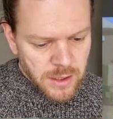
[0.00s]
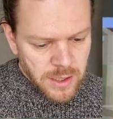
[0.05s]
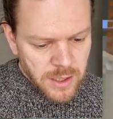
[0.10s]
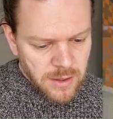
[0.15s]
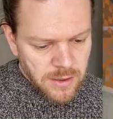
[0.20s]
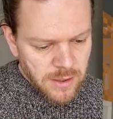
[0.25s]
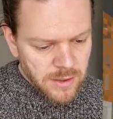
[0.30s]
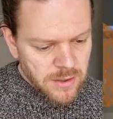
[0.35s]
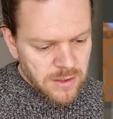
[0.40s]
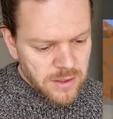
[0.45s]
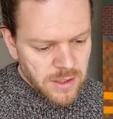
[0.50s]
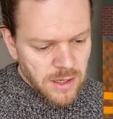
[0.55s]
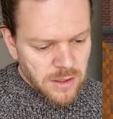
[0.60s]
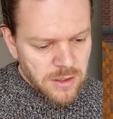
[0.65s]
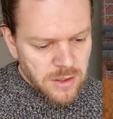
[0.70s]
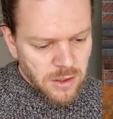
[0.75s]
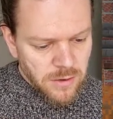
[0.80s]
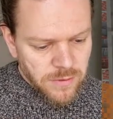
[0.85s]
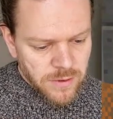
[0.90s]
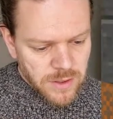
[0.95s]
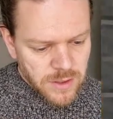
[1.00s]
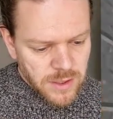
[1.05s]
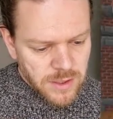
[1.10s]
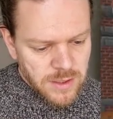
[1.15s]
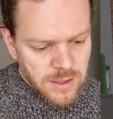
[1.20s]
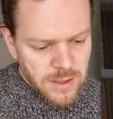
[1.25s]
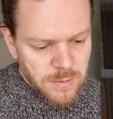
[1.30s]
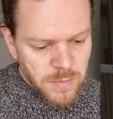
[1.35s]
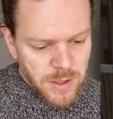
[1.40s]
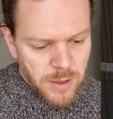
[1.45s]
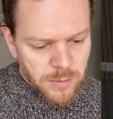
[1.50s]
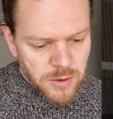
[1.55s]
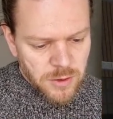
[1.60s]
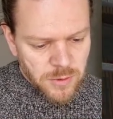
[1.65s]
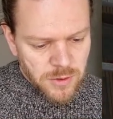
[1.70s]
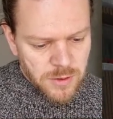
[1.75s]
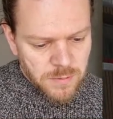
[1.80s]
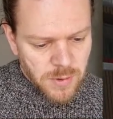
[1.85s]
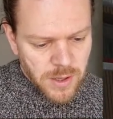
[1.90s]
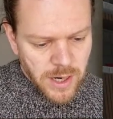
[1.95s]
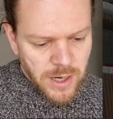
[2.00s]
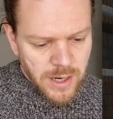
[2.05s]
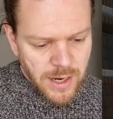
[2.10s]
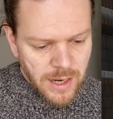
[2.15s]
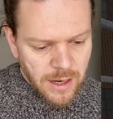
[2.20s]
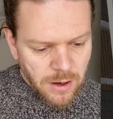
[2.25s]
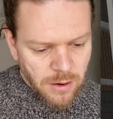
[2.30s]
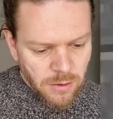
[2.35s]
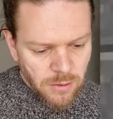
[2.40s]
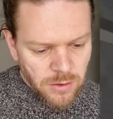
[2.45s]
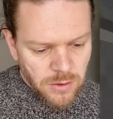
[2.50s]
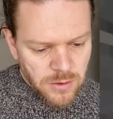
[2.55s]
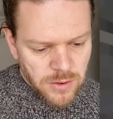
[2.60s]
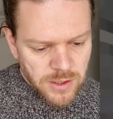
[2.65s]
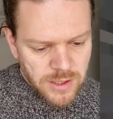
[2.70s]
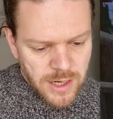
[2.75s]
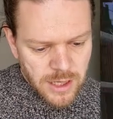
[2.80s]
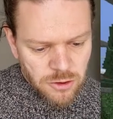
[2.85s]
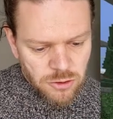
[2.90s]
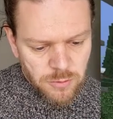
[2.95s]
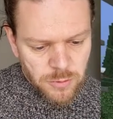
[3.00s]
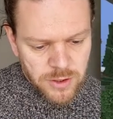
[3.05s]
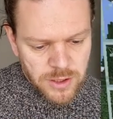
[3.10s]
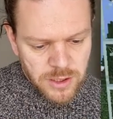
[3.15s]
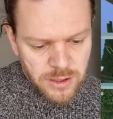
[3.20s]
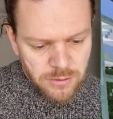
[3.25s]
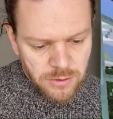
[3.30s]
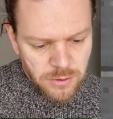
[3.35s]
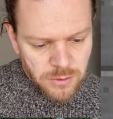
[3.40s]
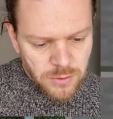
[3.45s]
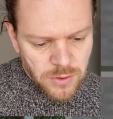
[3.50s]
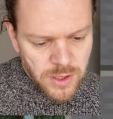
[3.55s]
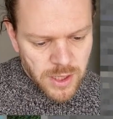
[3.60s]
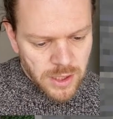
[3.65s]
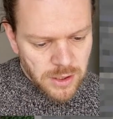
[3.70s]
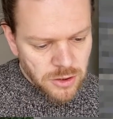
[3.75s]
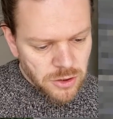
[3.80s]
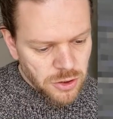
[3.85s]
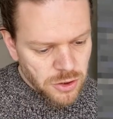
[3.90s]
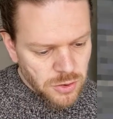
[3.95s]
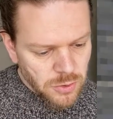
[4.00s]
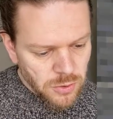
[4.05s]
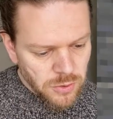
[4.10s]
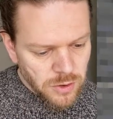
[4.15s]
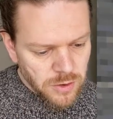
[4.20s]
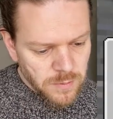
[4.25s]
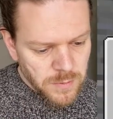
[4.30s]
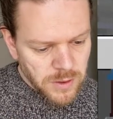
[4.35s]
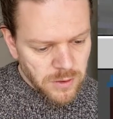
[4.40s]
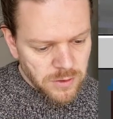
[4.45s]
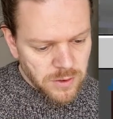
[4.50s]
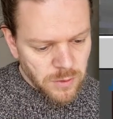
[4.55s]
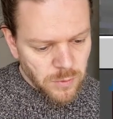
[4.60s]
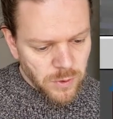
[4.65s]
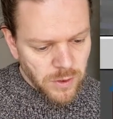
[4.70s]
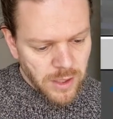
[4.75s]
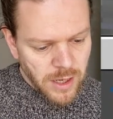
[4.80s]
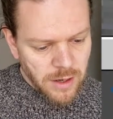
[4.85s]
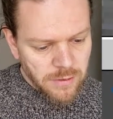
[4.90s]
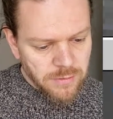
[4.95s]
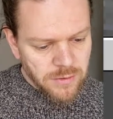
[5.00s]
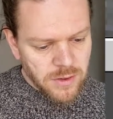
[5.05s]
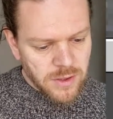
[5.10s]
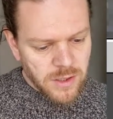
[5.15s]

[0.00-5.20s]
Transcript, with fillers: in the center of the city, be able to explain how using natural materials can ensure that the building will have